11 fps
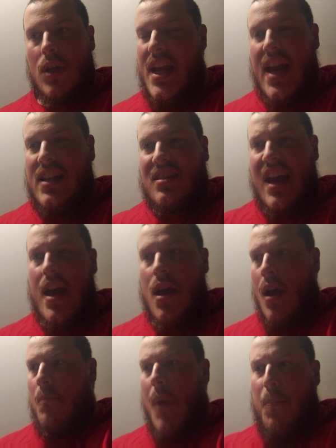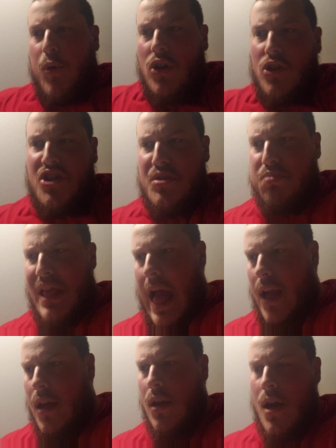He ain't say, my brothers is
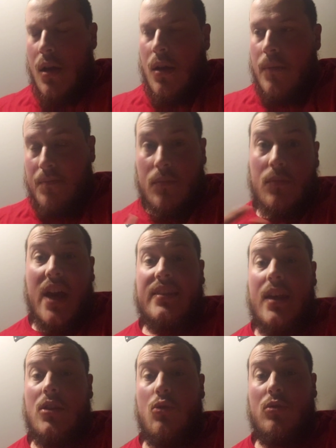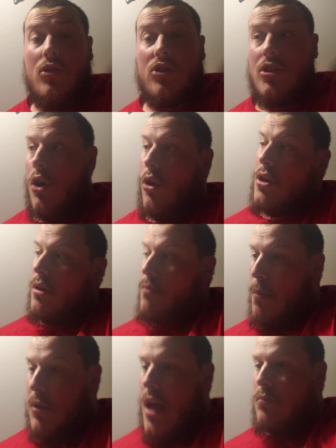black. Like they do in the streets. Oh, yeah,
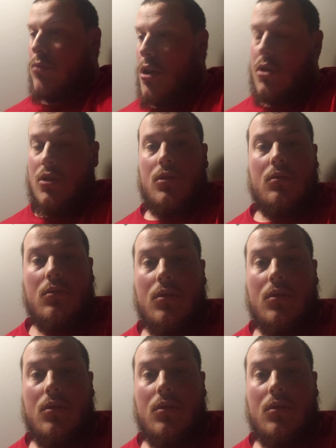my black brothers.